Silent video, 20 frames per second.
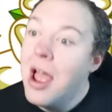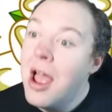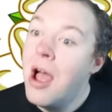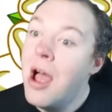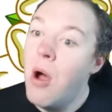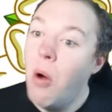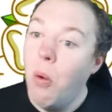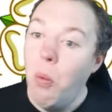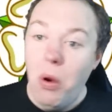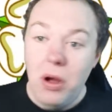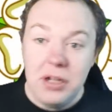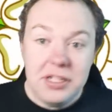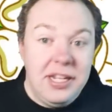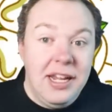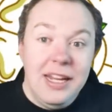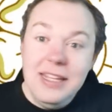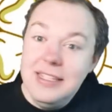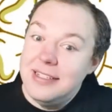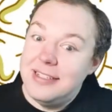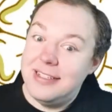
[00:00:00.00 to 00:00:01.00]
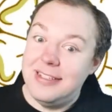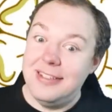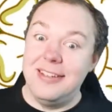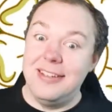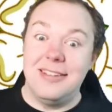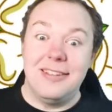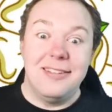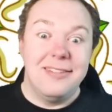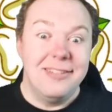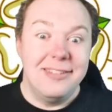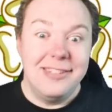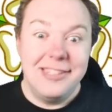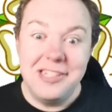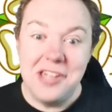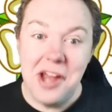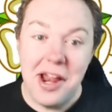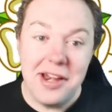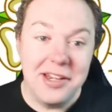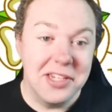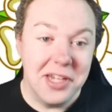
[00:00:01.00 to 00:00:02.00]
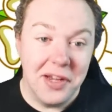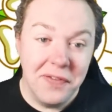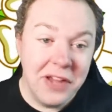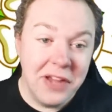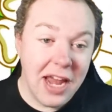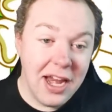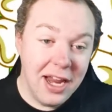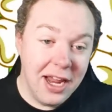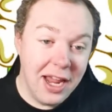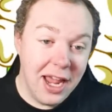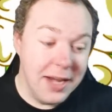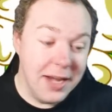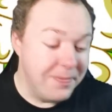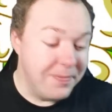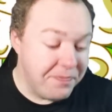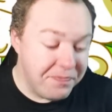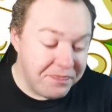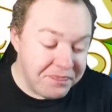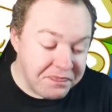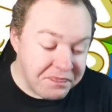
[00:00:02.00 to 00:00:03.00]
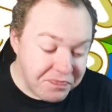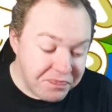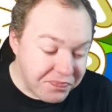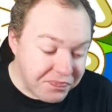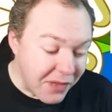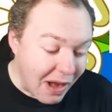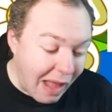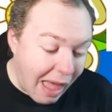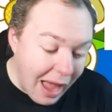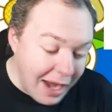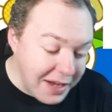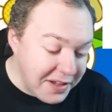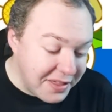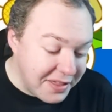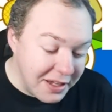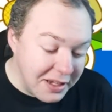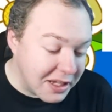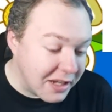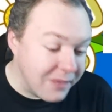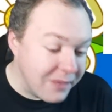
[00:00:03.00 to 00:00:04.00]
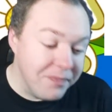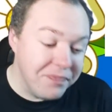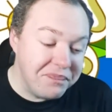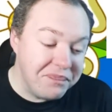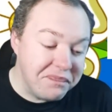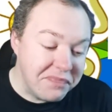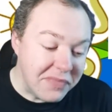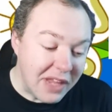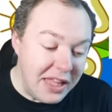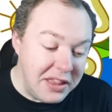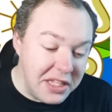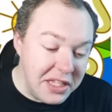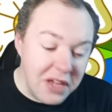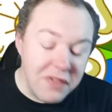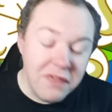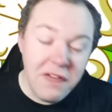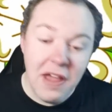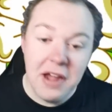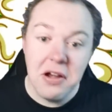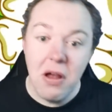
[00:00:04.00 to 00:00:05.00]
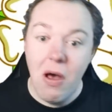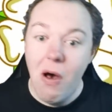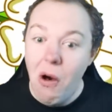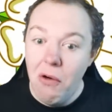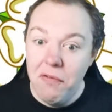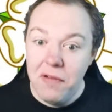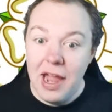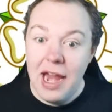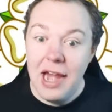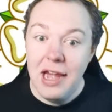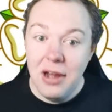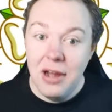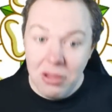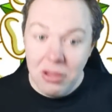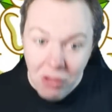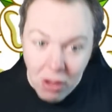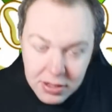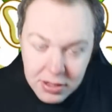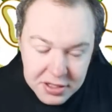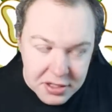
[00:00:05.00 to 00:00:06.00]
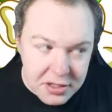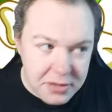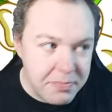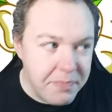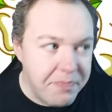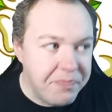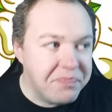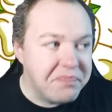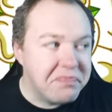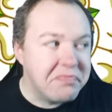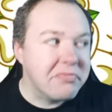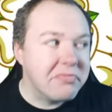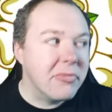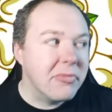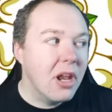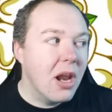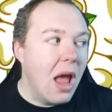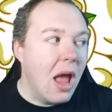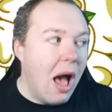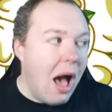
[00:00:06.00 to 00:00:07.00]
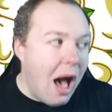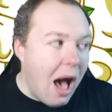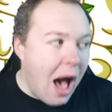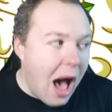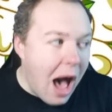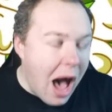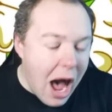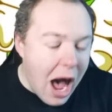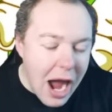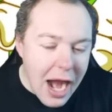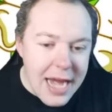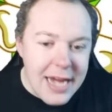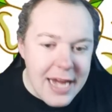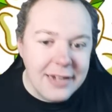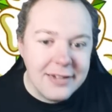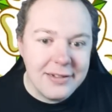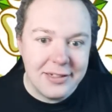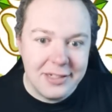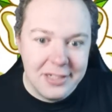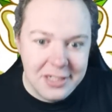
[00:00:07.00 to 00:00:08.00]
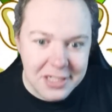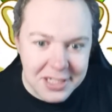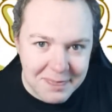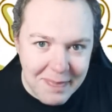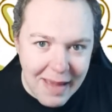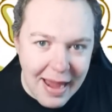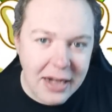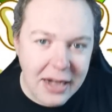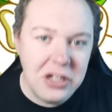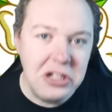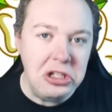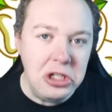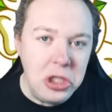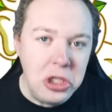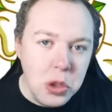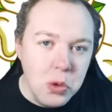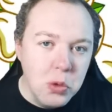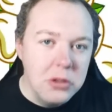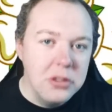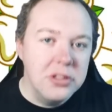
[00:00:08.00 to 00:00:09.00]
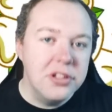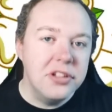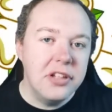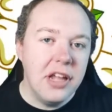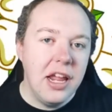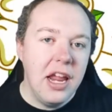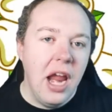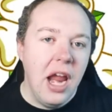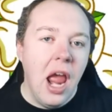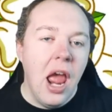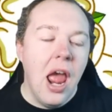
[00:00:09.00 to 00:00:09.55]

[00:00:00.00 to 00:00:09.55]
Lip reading: what's his chance of getting in? I think in the event of a loss, I suspect you will see